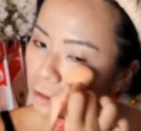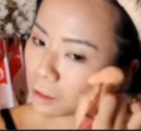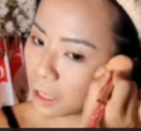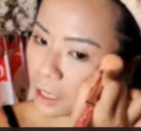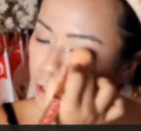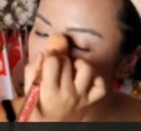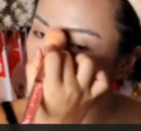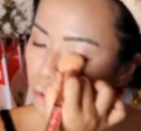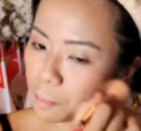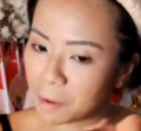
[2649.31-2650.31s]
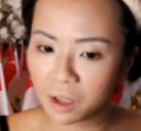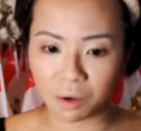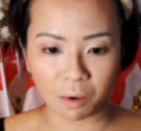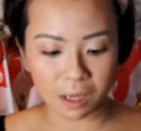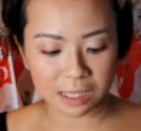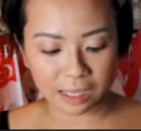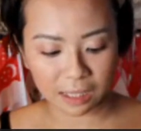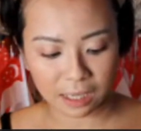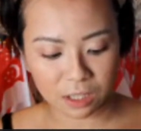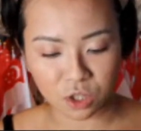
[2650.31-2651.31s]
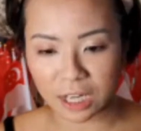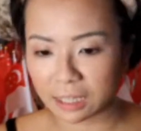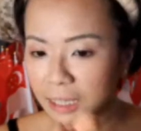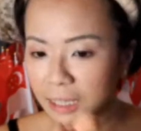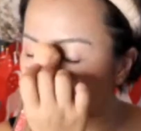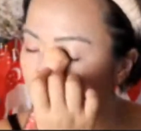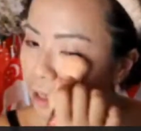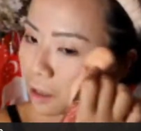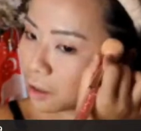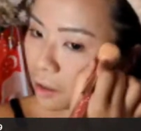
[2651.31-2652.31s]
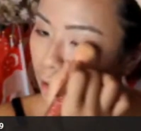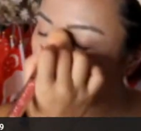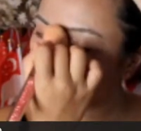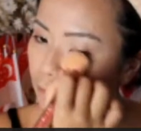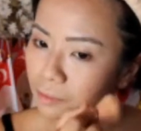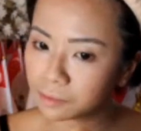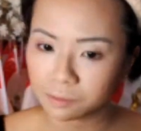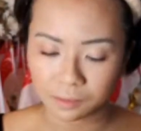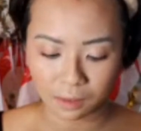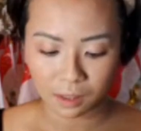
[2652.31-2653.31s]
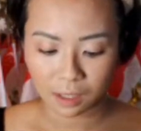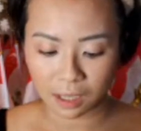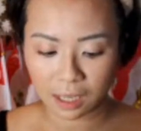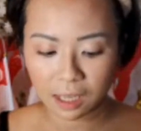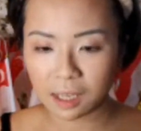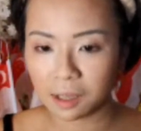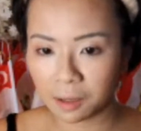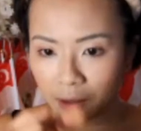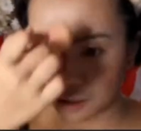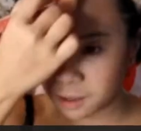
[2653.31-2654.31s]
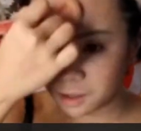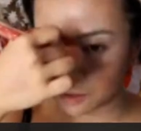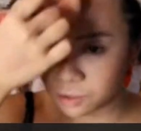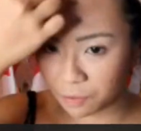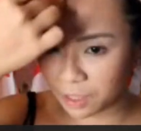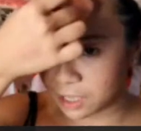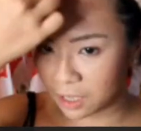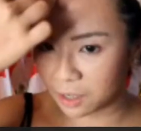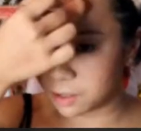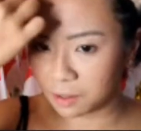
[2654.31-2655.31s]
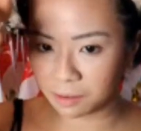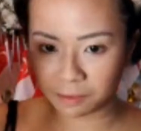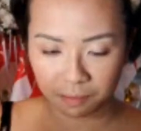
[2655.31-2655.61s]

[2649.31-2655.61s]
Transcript: Okay, just sweep it across like this gently. Okay, so over here,